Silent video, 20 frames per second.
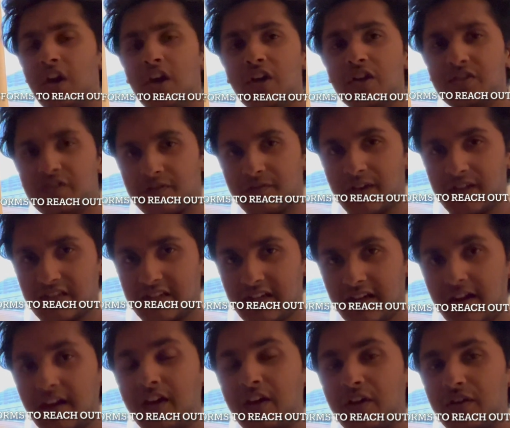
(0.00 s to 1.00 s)
So
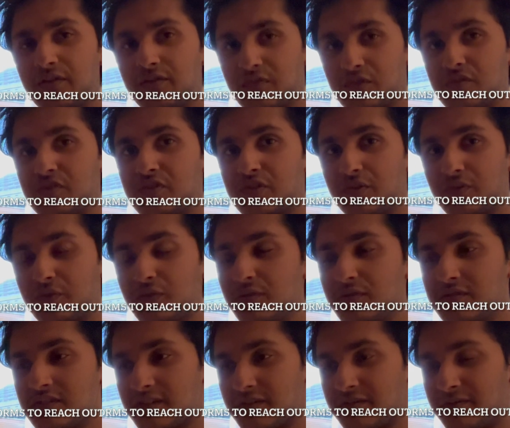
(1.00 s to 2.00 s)
firstly, use
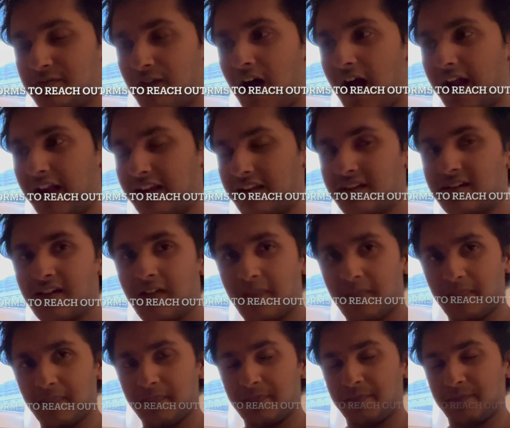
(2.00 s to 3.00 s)
Google to find
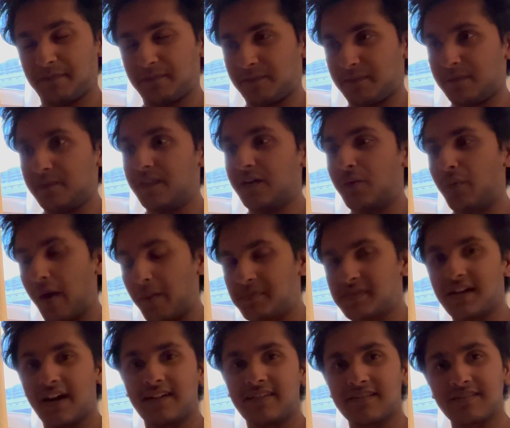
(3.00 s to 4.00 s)
the
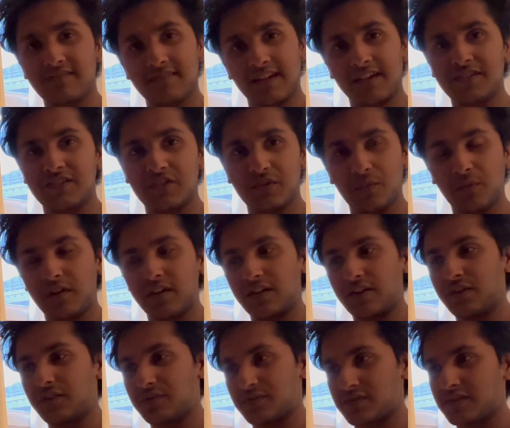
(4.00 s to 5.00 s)
websites and things that you want to
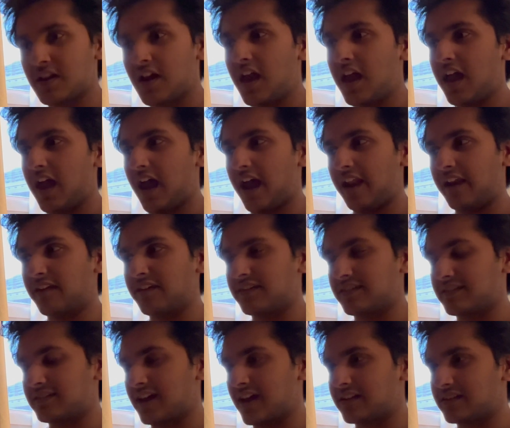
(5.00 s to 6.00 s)
use.
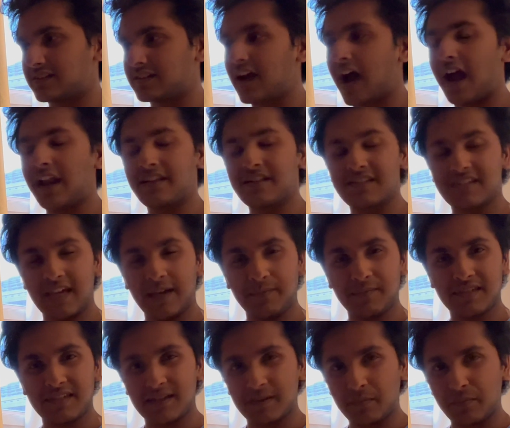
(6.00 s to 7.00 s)
And it kind of
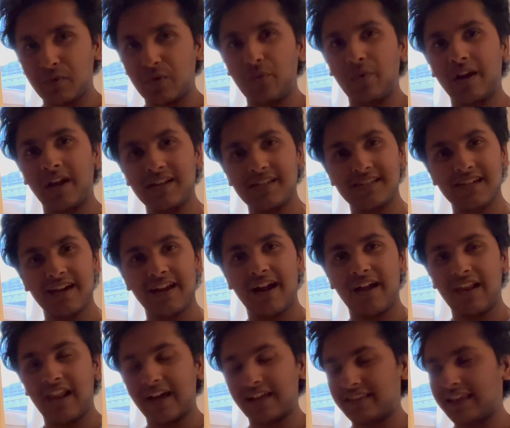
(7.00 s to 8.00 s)
seems simple when I say it
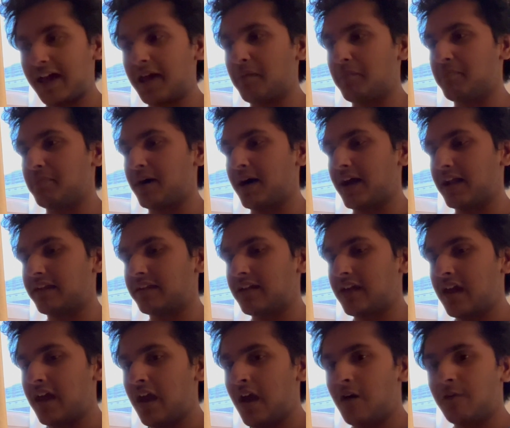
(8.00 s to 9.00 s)
out like that, but
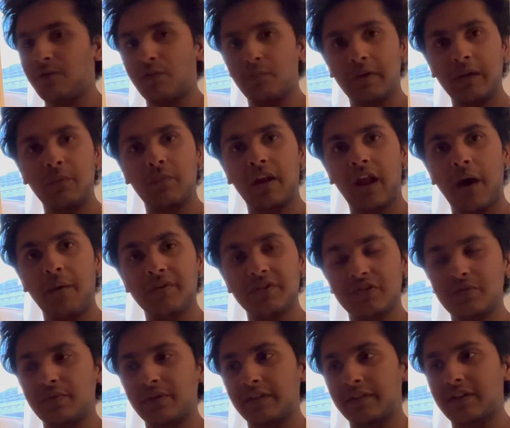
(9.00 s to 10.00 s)
for me, when I was
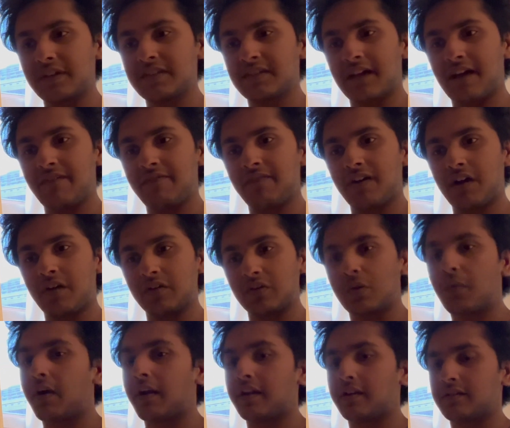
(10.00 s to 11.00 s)
doing this, I found
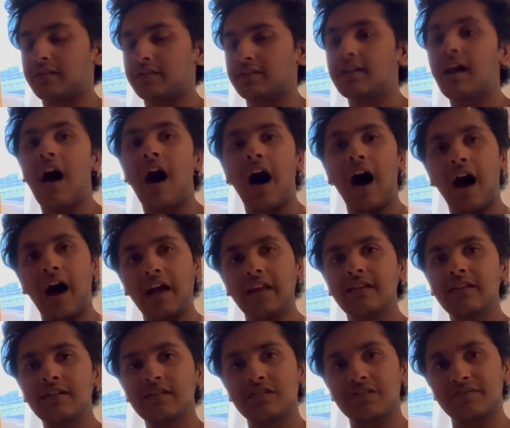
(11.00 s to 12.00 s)
quite
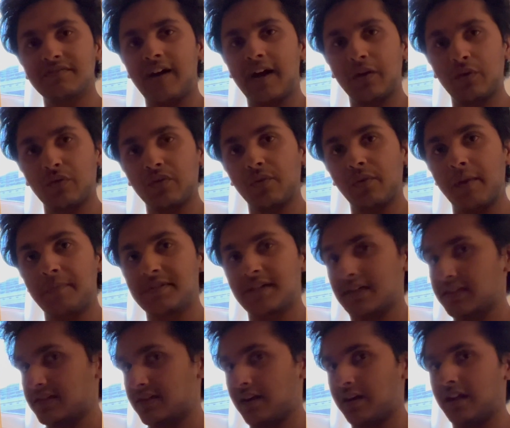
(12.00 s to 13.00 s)
hard to find all the
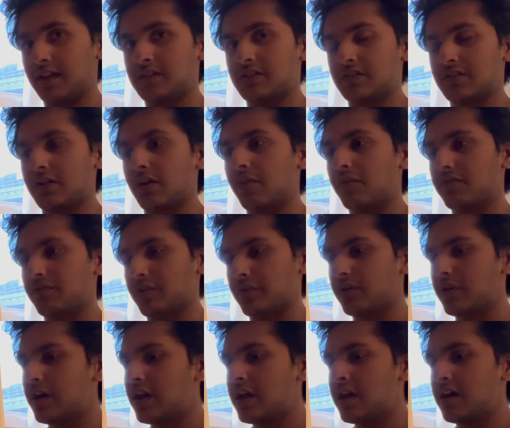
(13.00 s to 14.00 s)
websites that I need to go
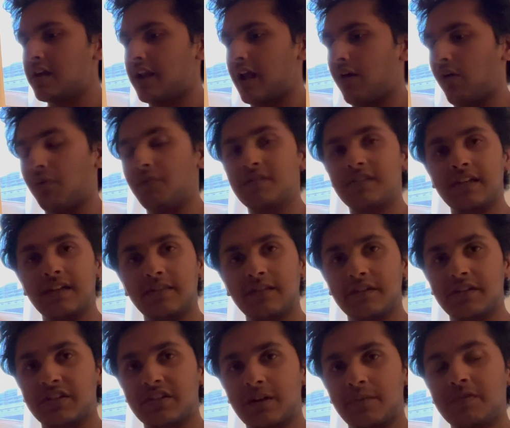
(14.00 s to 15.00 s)
through. Now, obviously in the
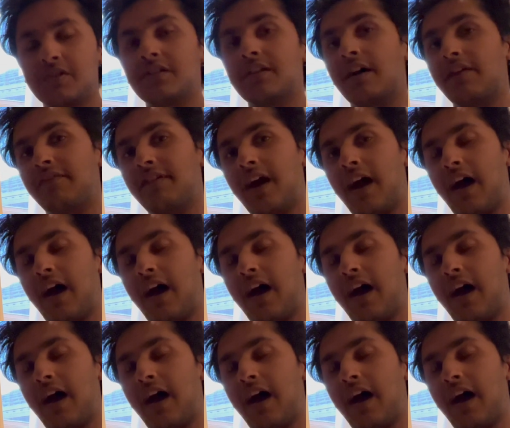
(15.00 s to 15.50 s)
description, I've